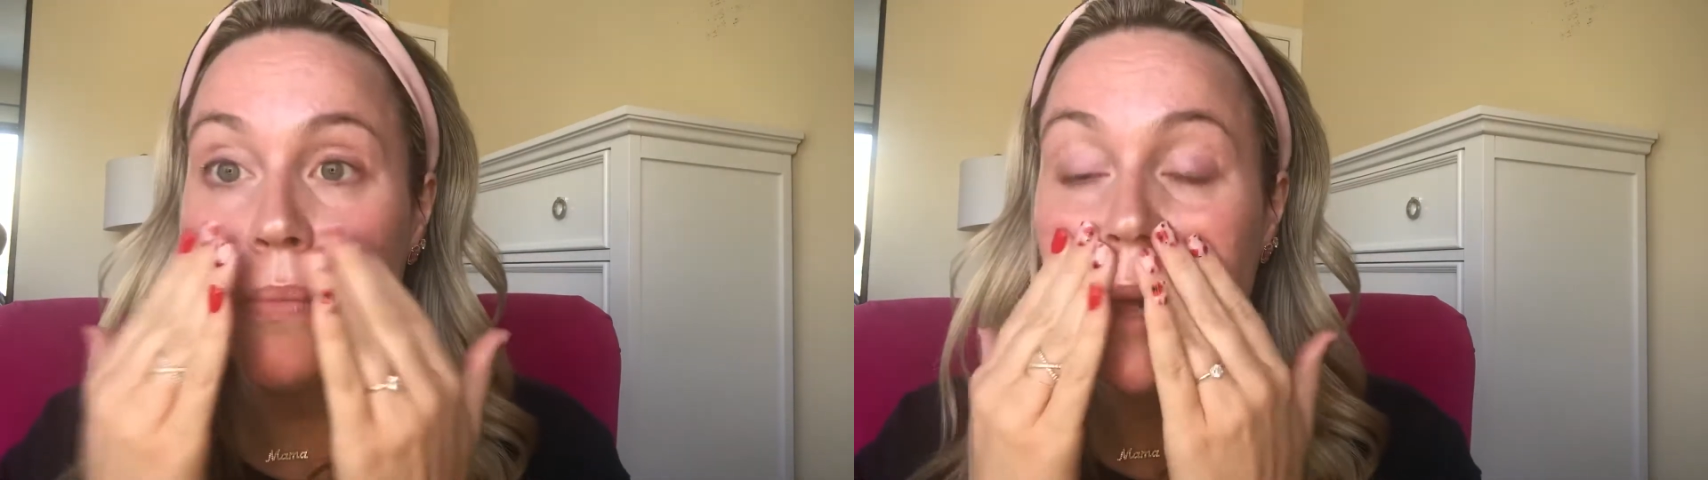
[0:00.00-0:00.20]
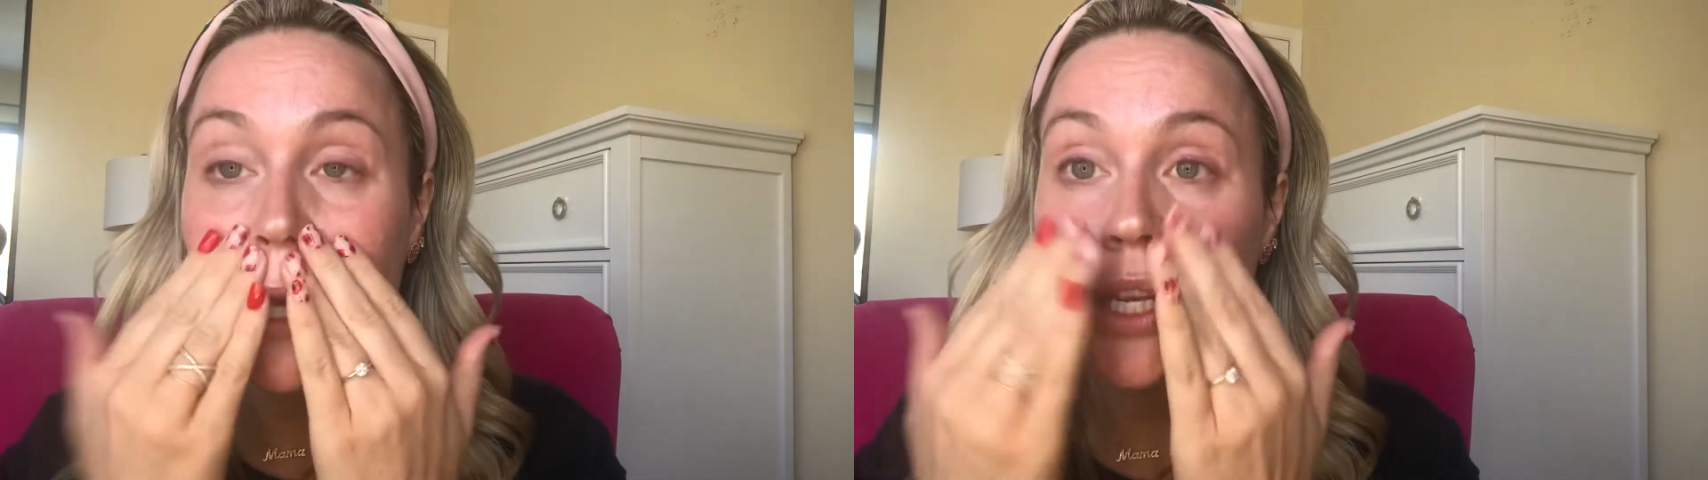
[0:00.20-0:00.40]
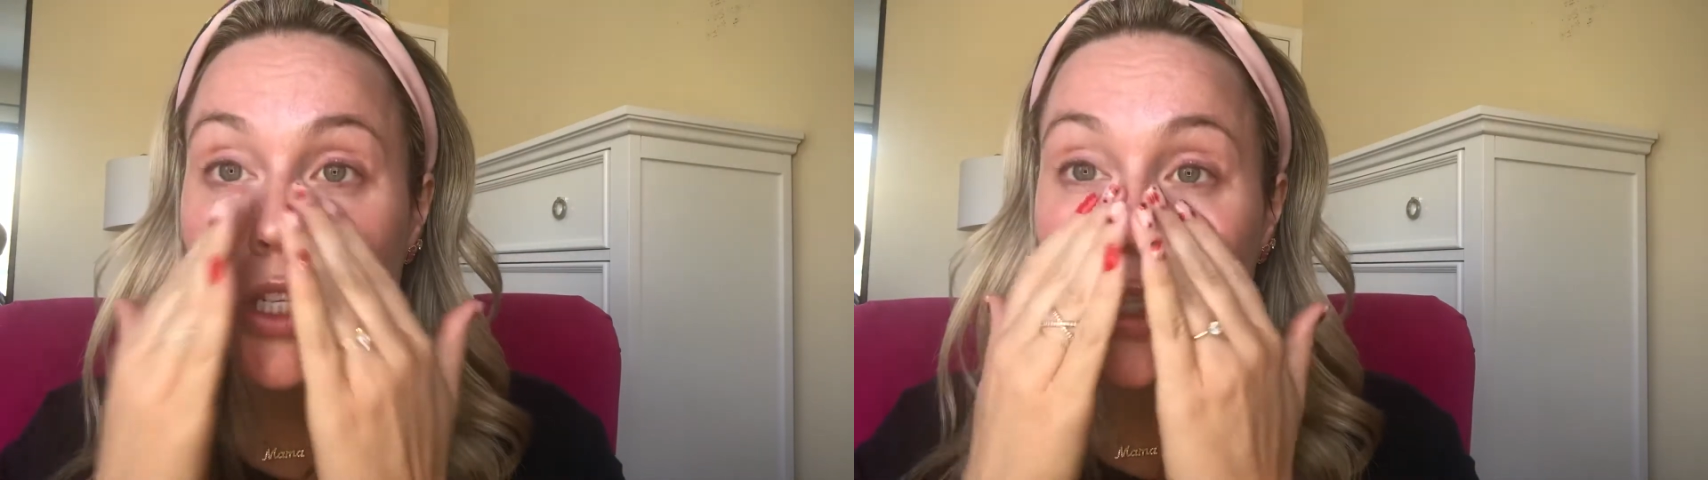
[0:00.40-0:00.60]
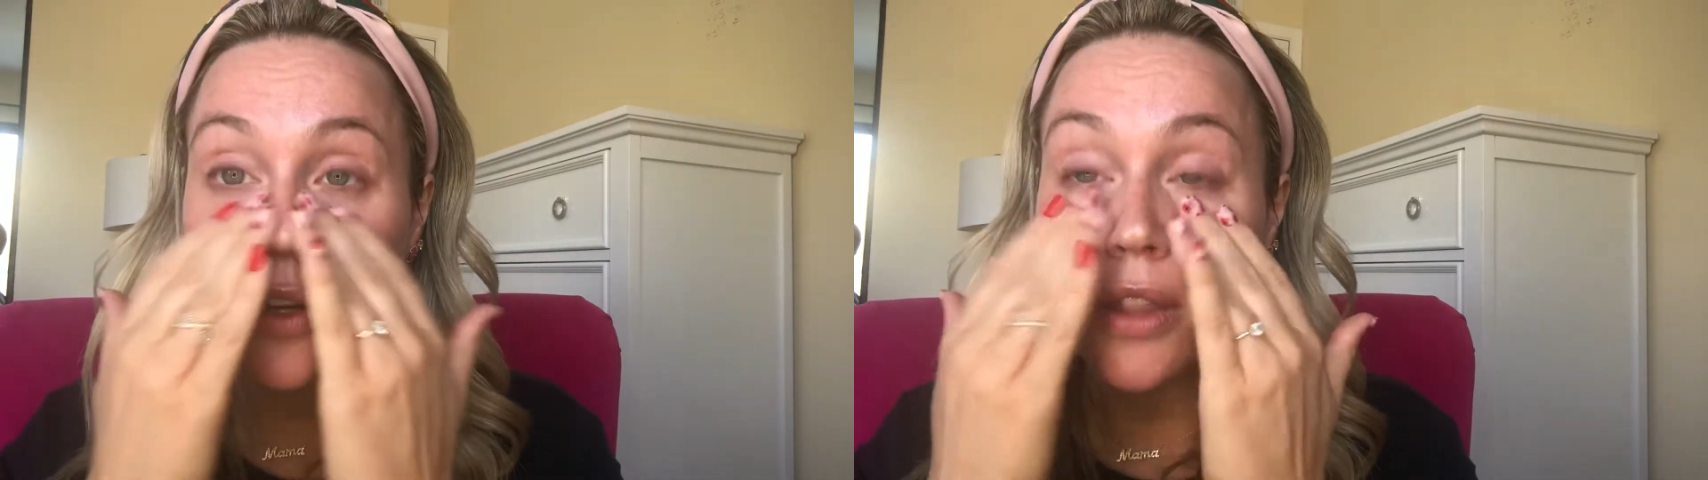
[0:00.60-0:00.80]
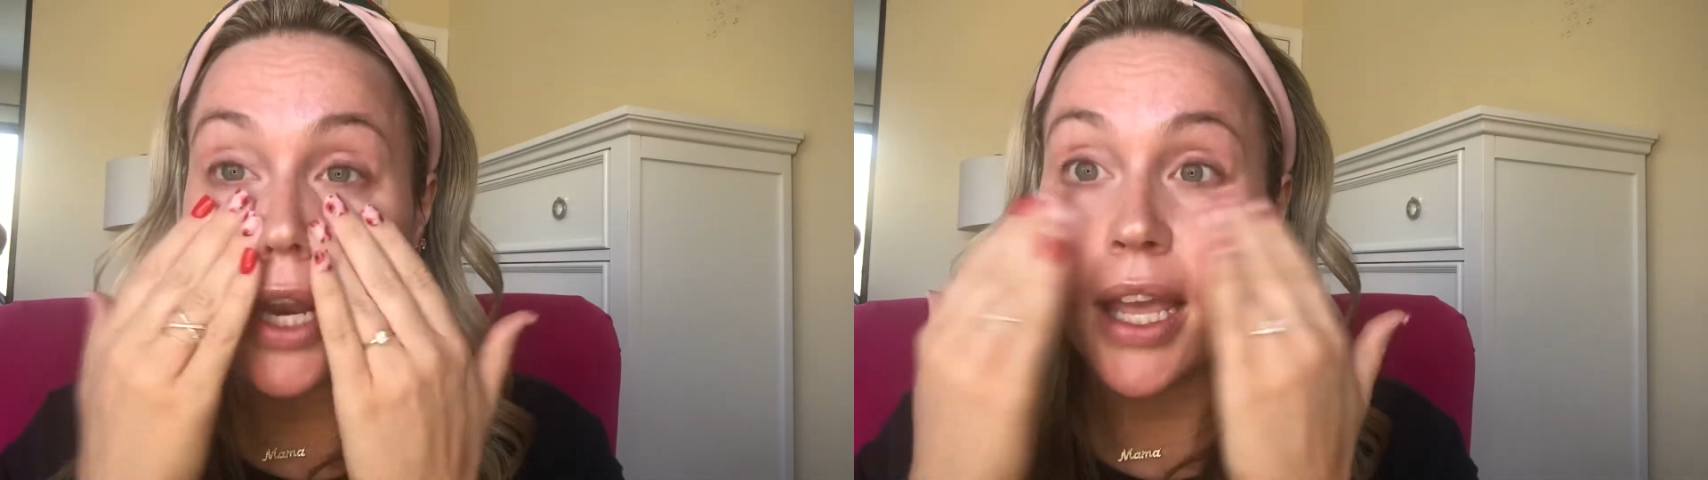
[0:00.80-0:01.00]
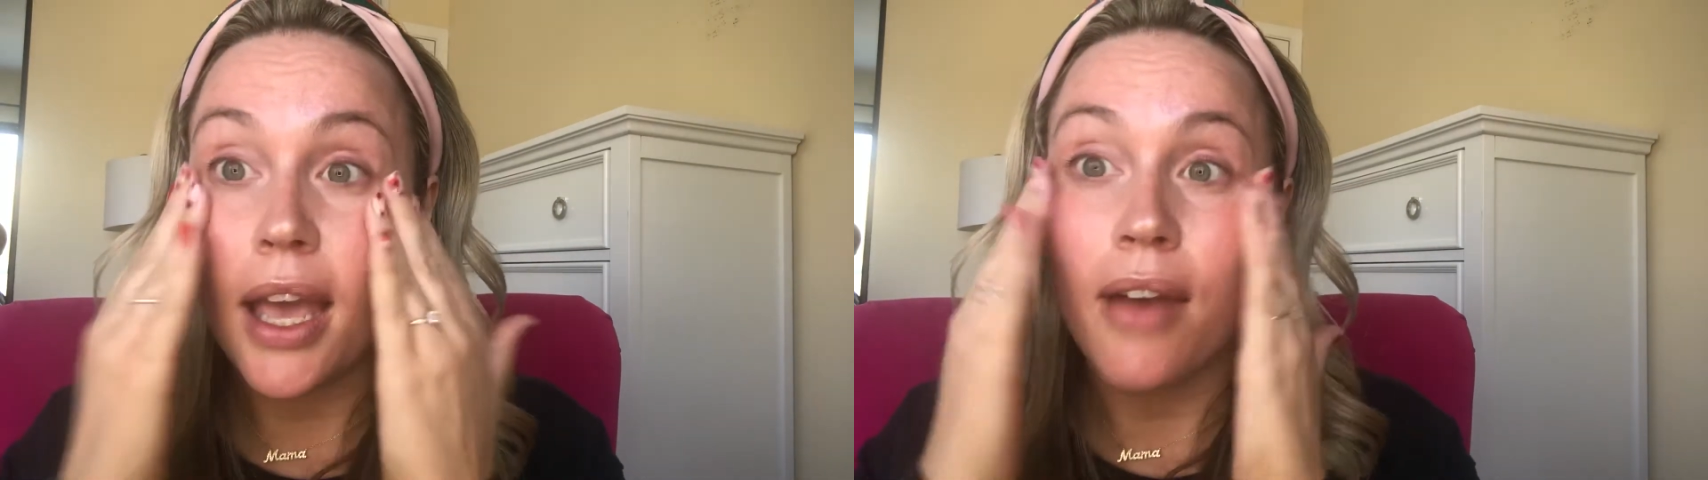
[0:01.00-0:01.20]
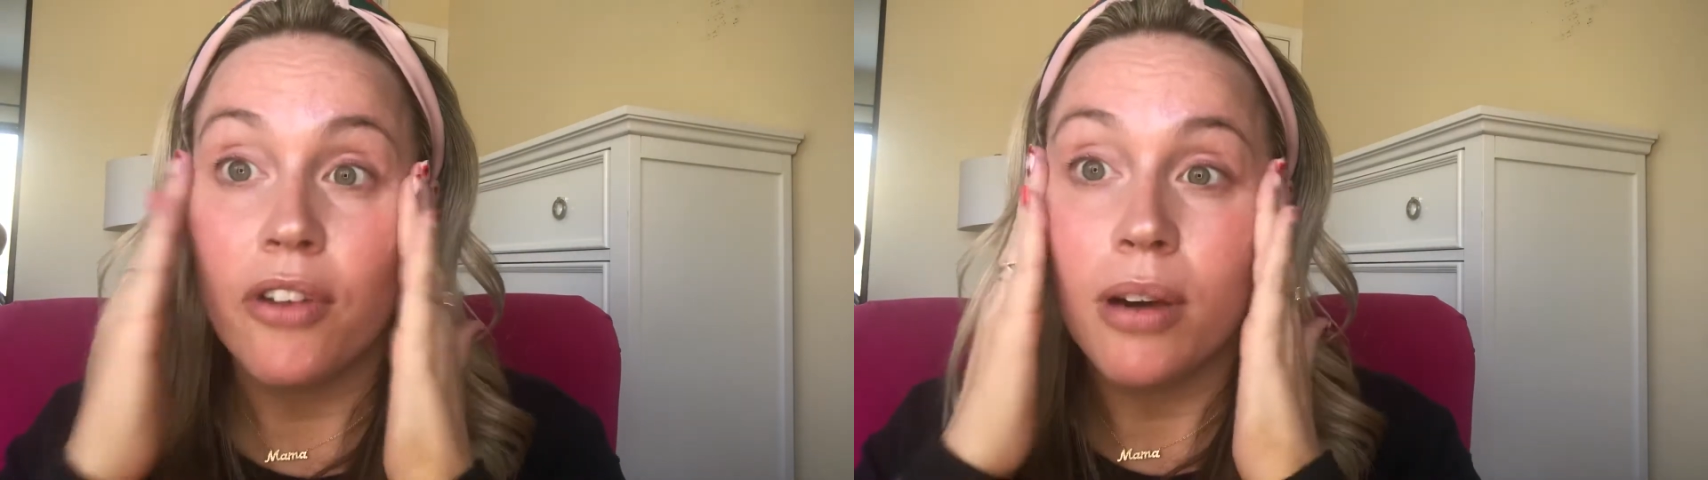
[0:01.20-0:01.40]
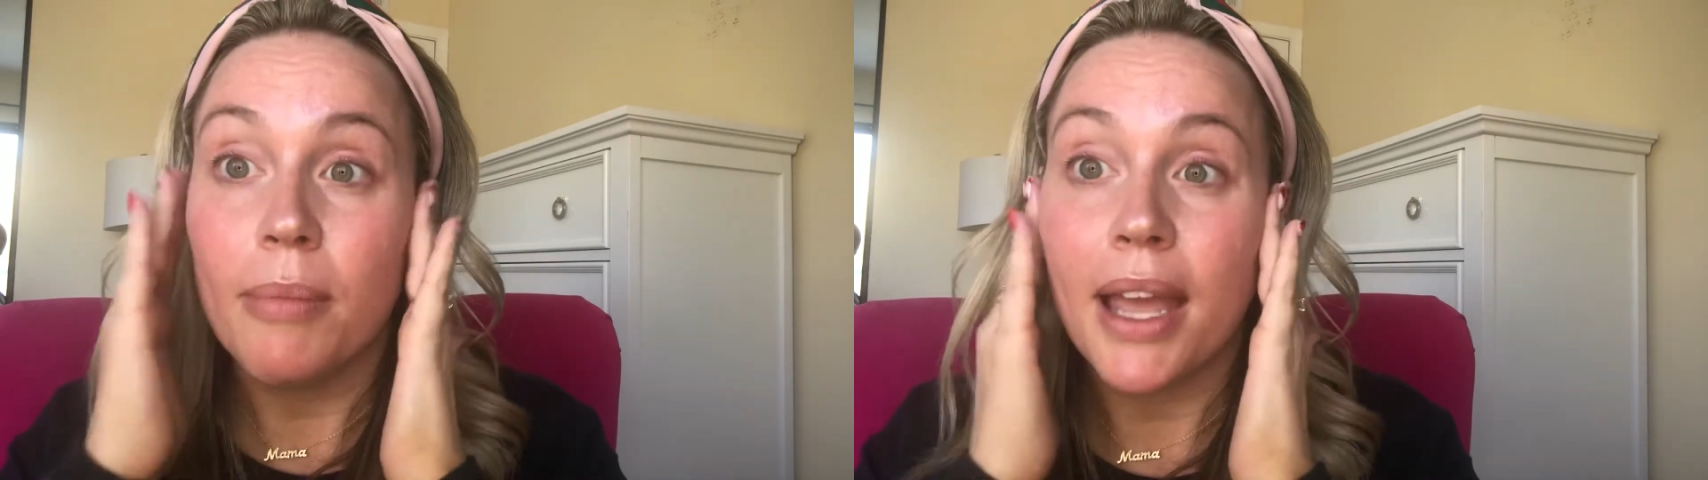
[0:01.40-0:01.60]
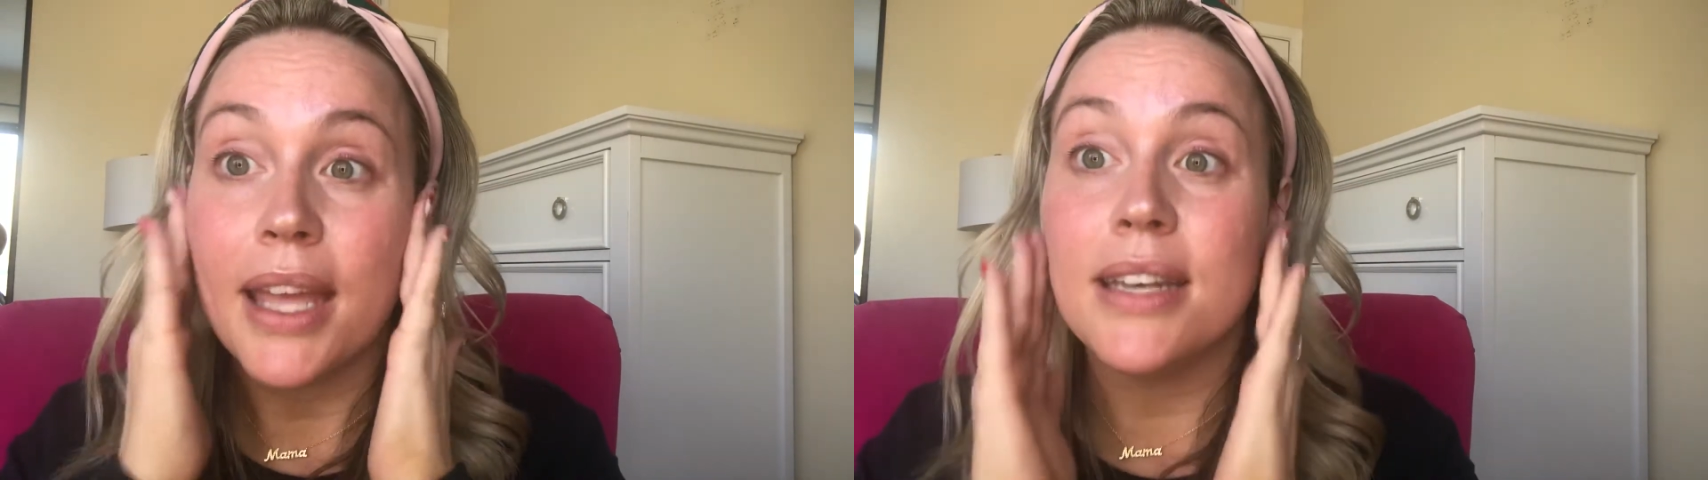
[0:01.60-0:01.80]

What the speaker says: making sure that I cover my